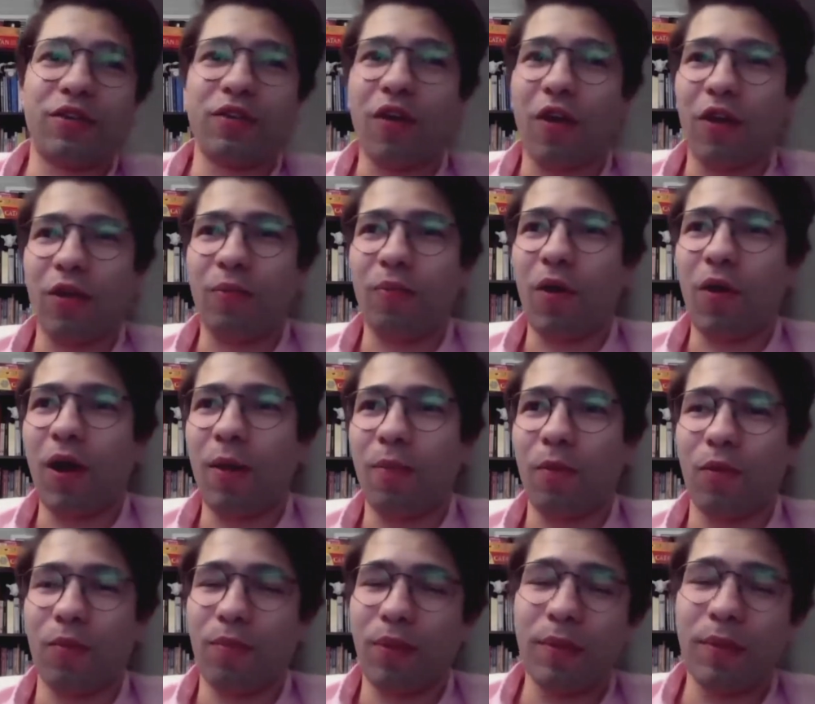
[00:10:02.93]
or
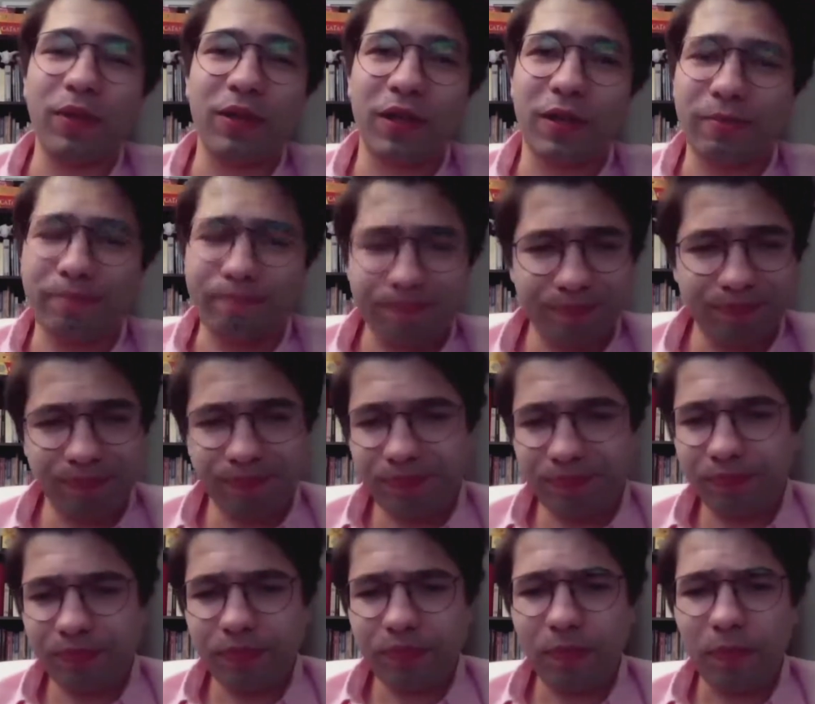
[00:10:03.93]
lollipop or bubblegum
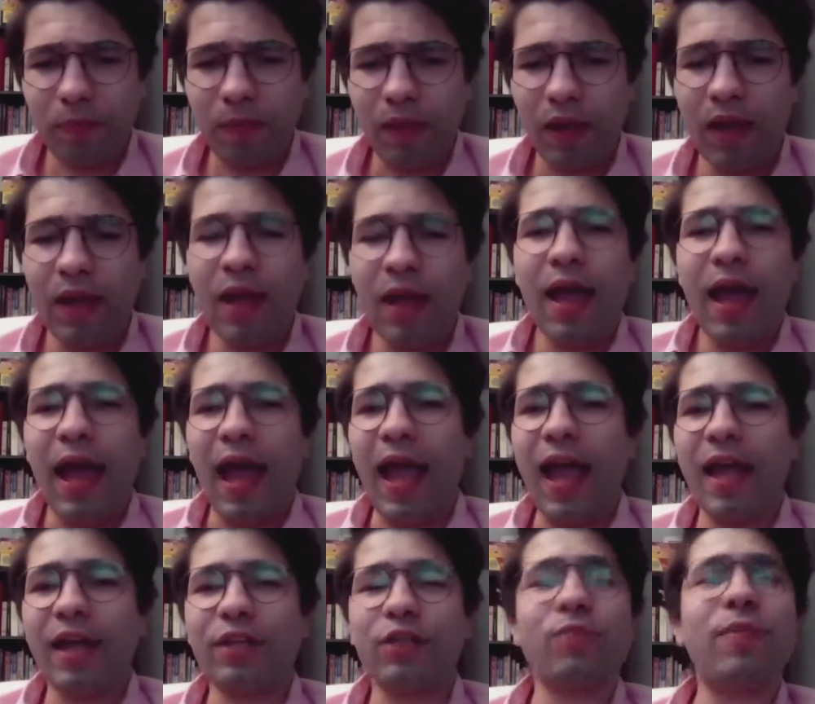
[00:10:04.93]

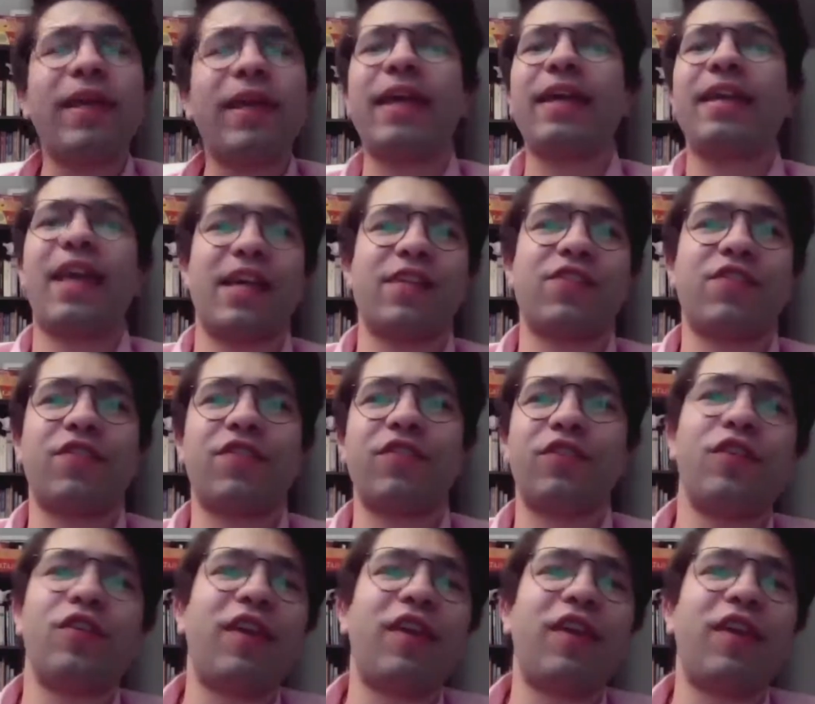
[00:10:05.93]
and you make a guess